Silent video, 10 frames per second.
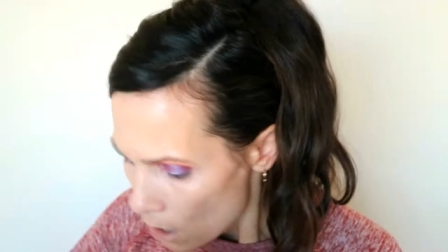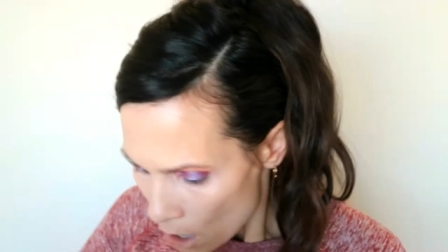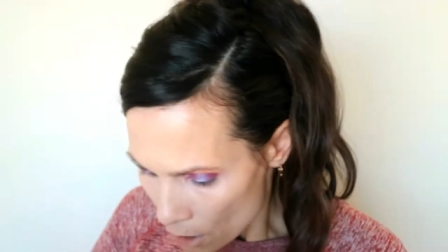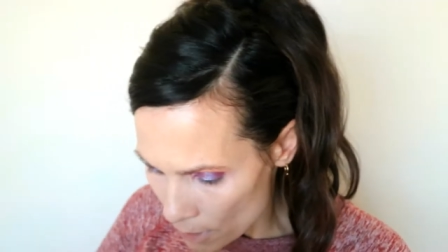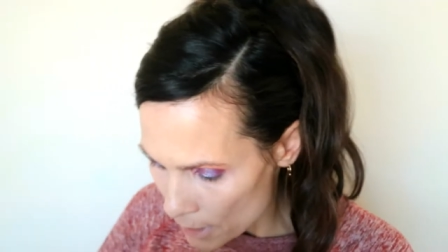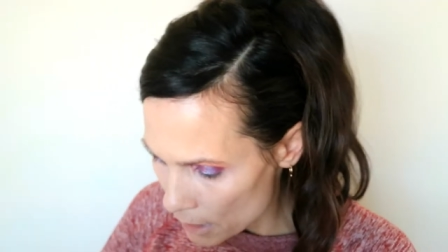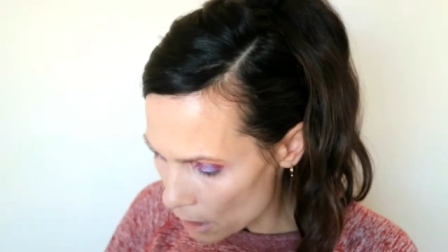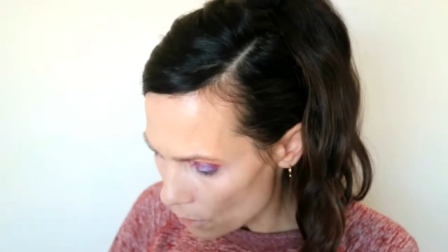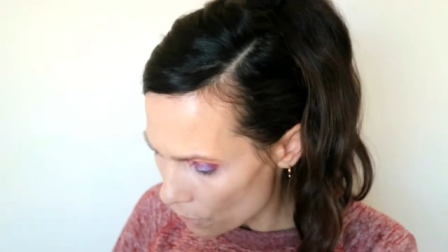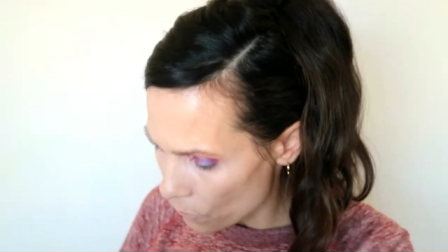
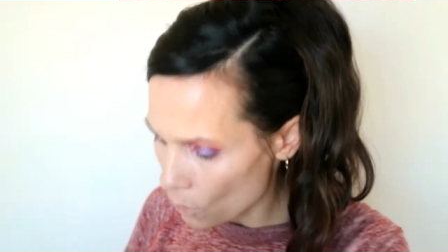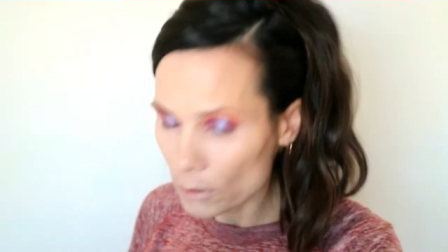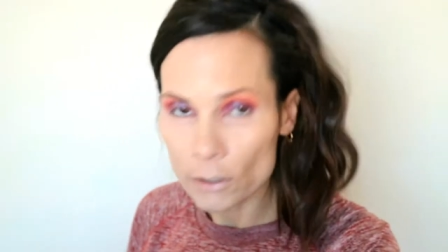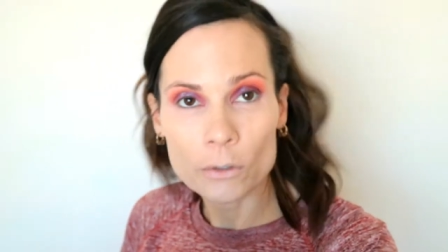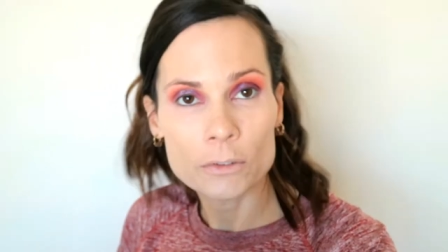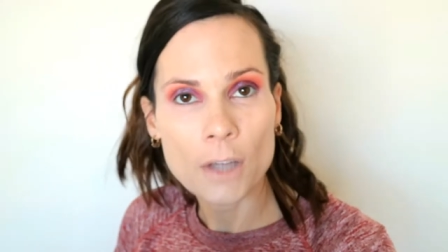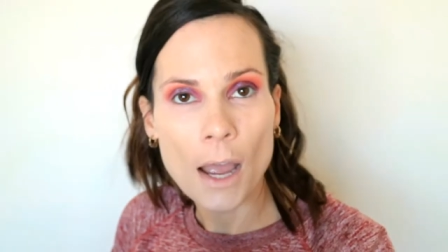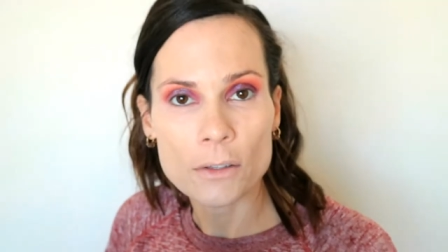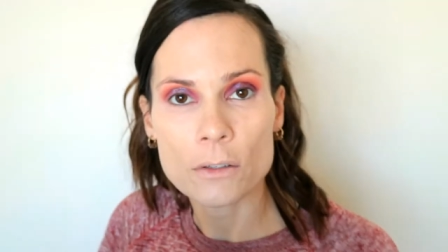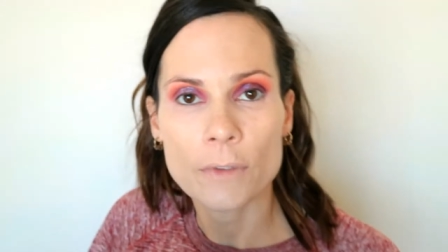Alrighty, four little
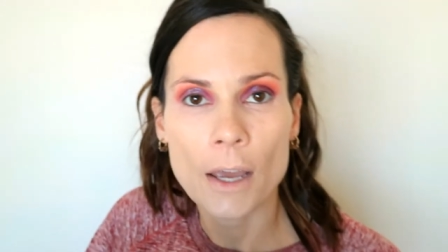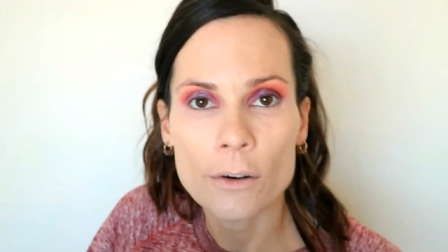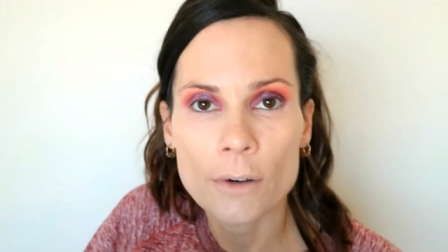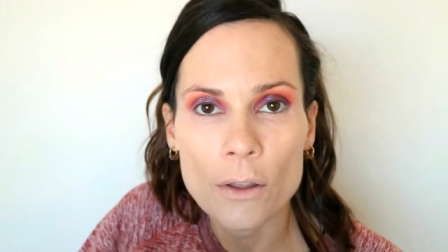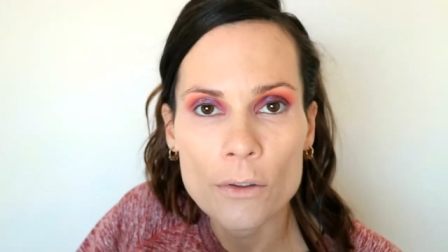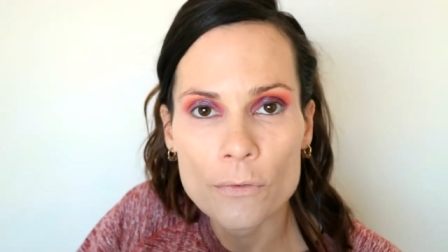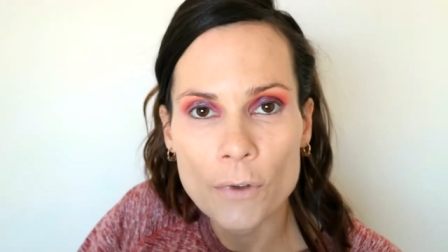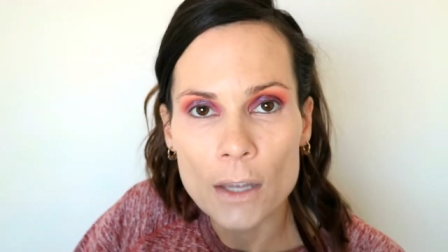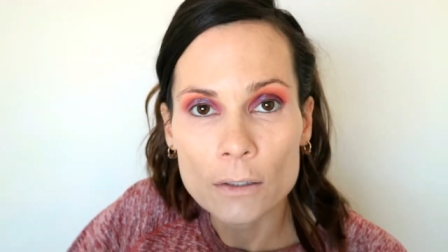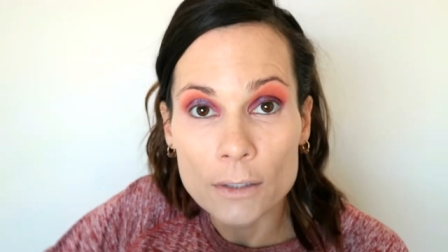dots of that around the
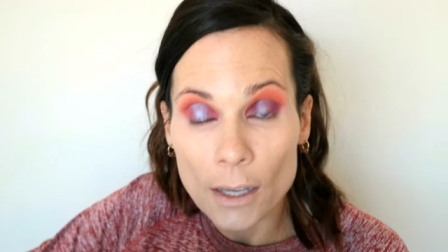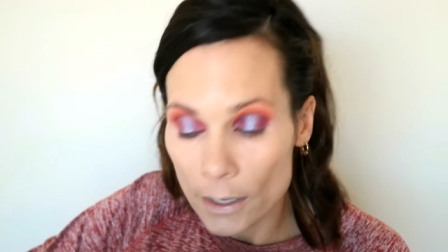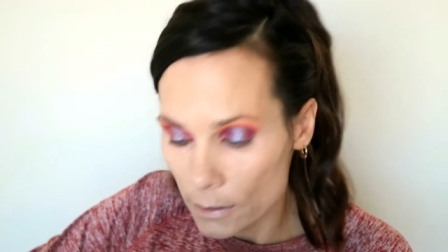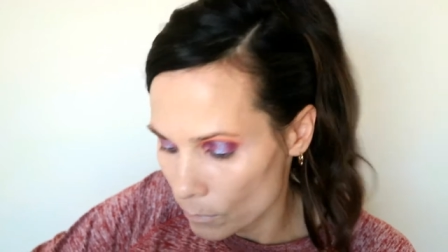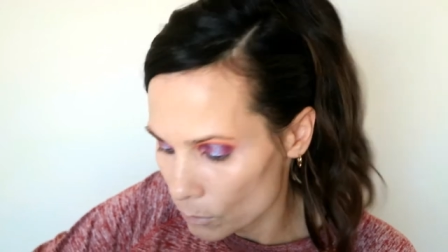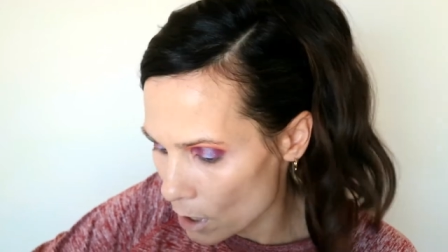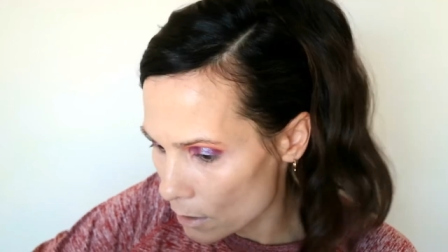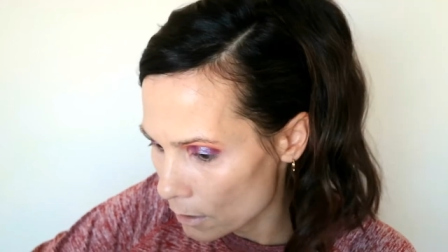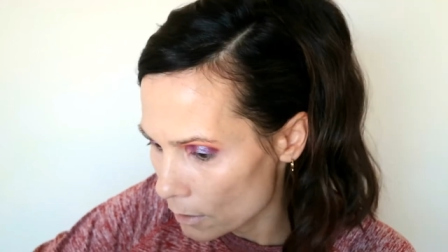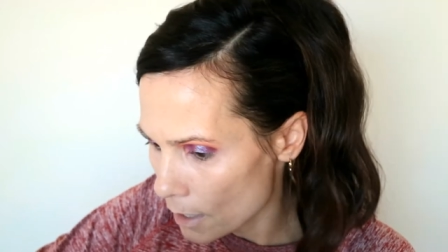face and I'm done.